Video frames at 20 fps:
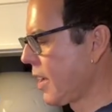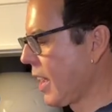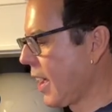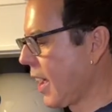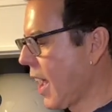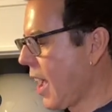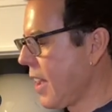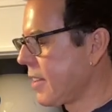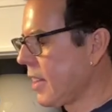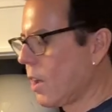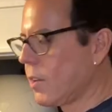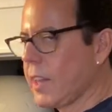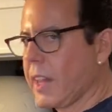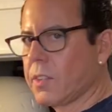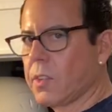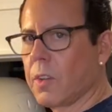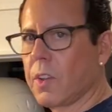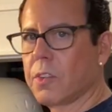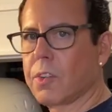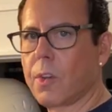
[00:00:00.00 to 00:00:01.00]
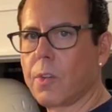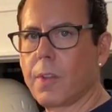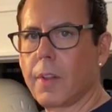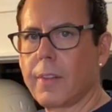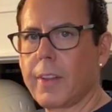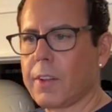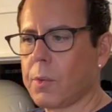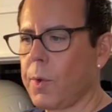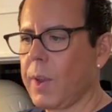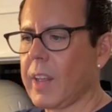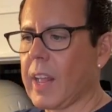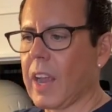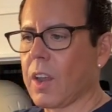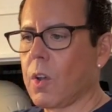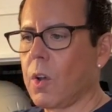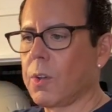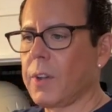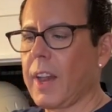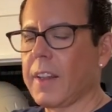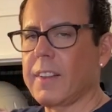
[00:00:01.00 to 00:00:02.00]
And guys, I'm gonna show you the, the trick. I
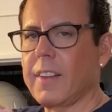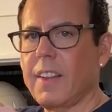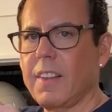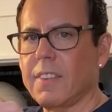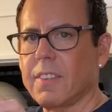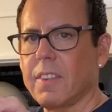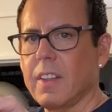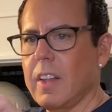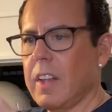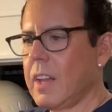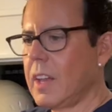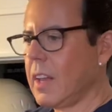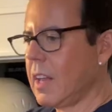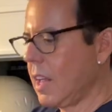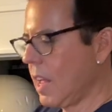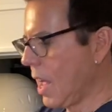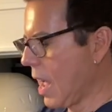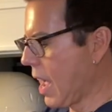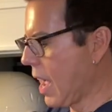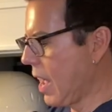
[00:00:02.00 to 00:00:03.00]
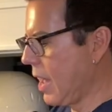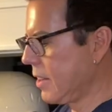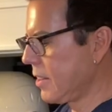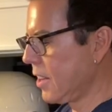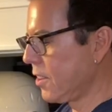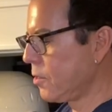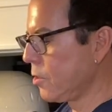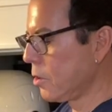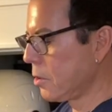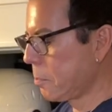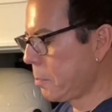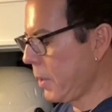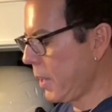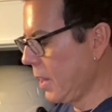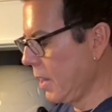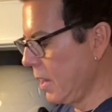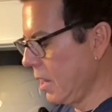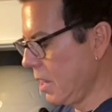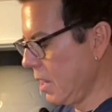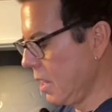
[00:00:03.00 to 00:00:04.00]
go like this, and there's no
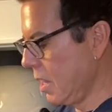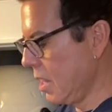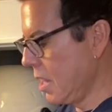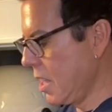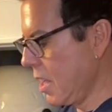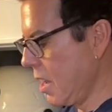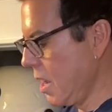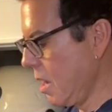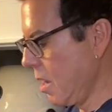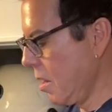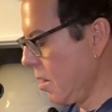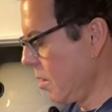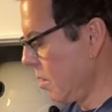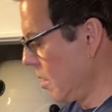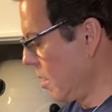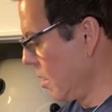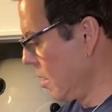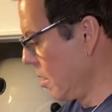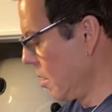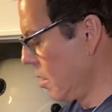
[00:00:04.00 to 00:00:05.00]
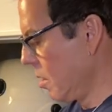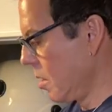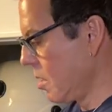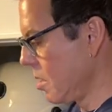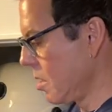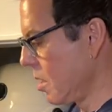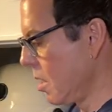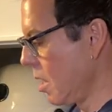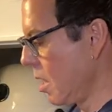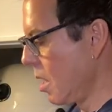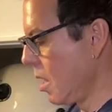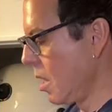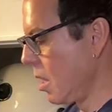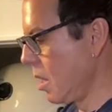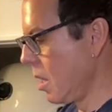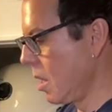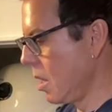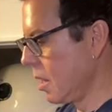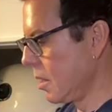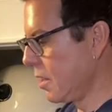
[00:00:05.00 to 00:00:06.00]
spill in here.
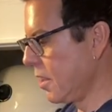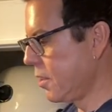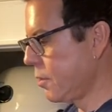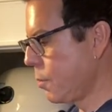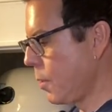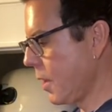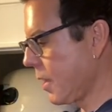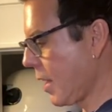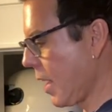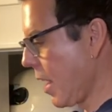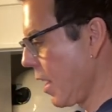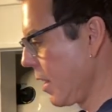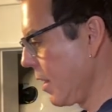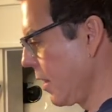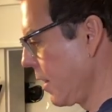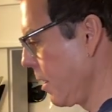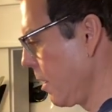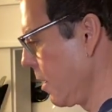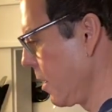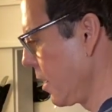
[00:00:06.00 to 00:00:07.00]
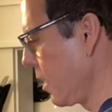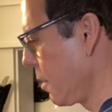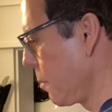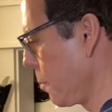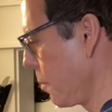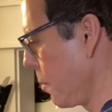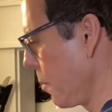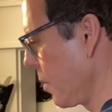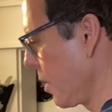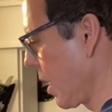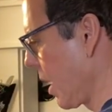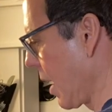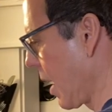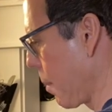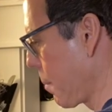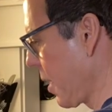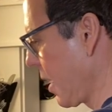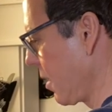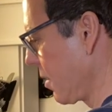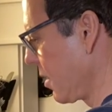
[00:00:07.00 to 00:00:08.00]
This trick that I learned is
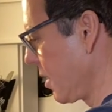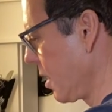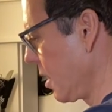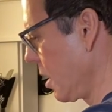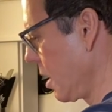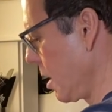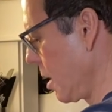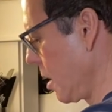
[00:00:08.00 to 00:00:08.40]
amazing.